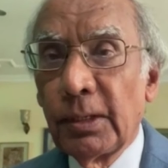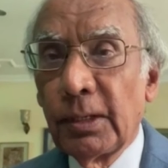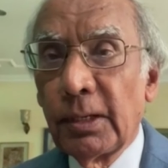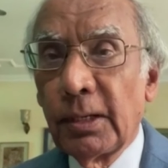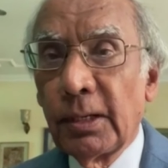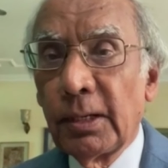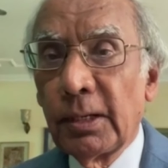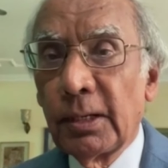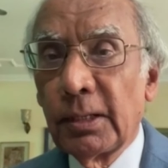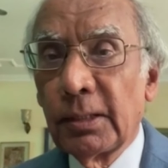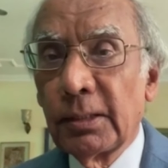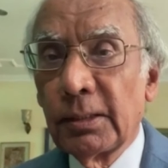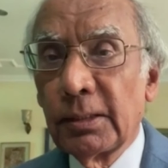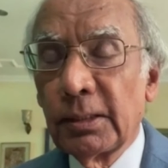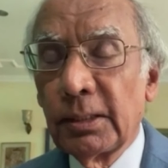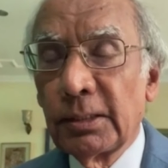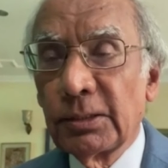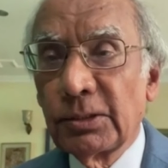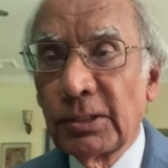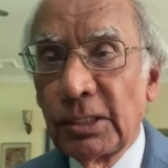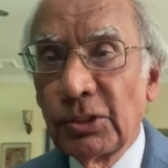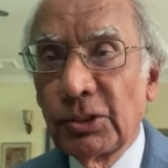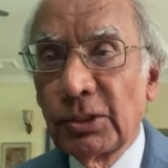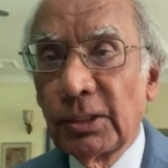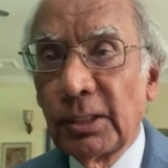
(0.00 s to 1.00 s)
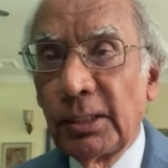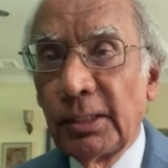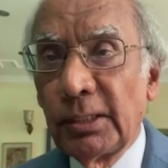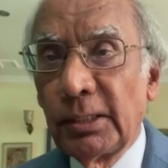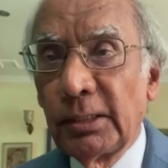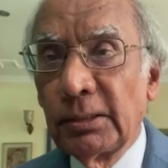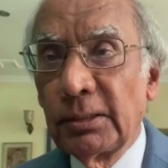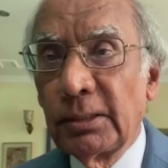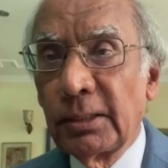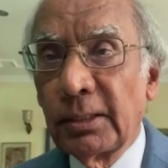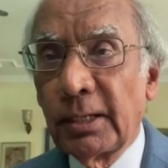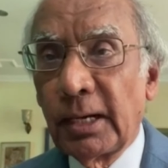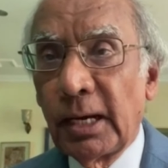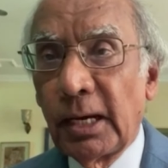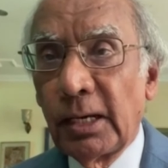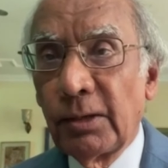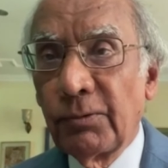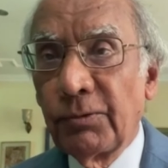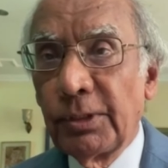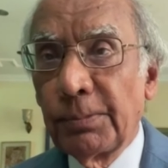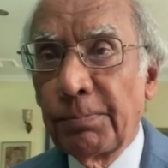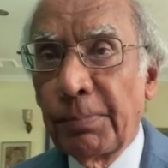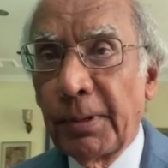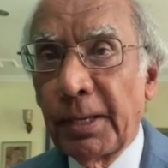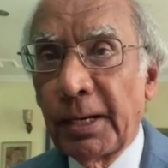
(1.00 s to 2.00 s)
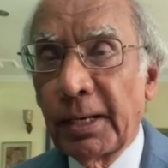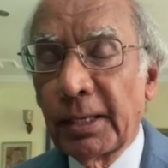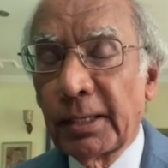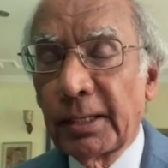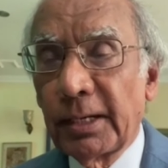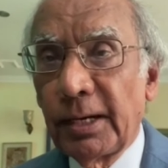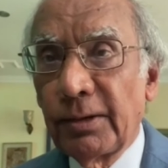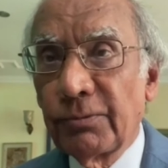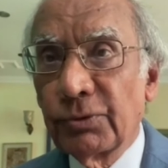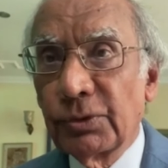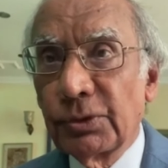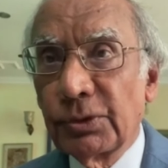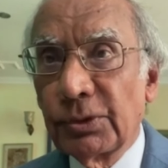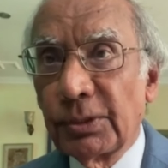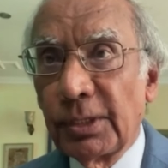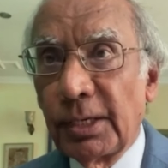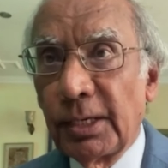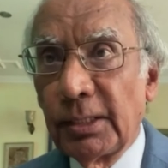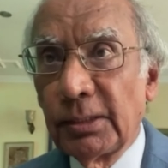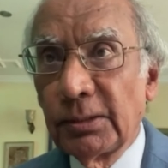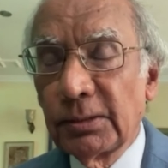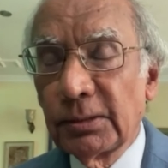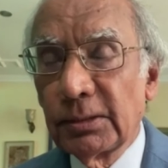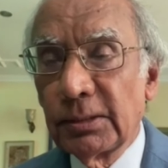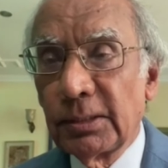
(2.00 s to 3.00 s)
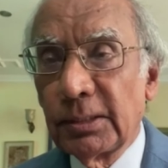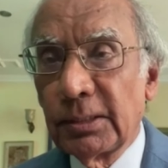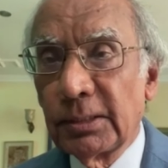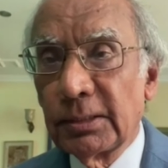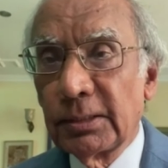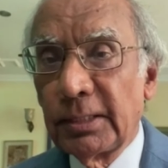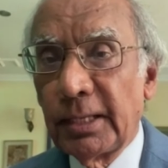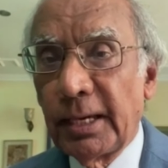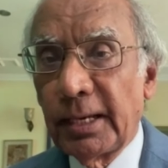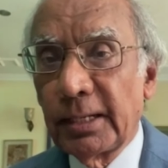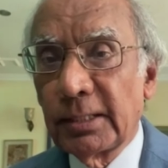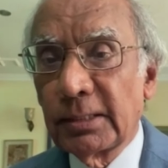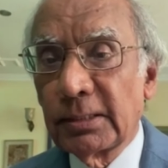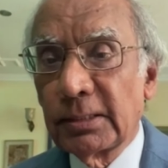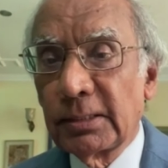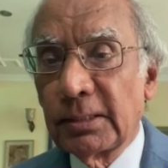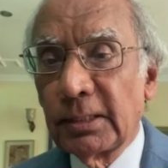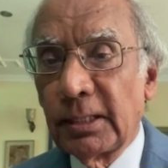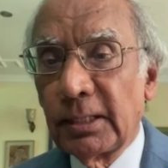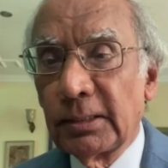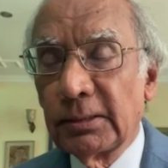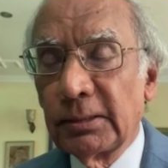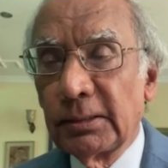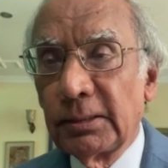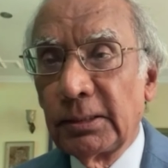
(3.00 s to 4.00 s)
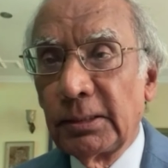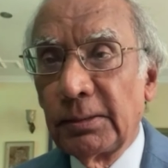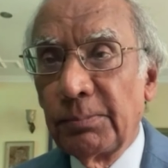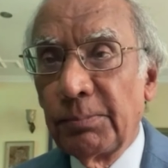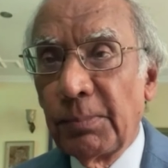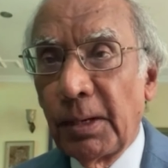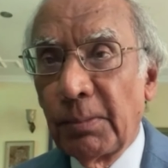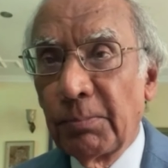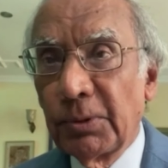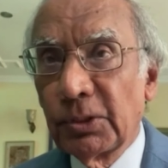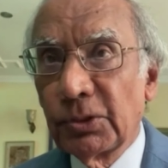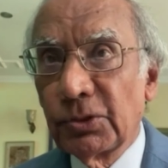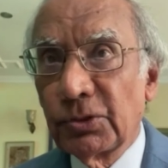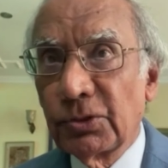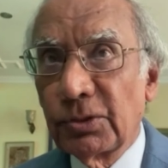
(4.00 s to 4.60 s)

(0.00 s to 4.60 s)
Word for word: Uh, essentially, the relevant paragraph says uh, that uh, the member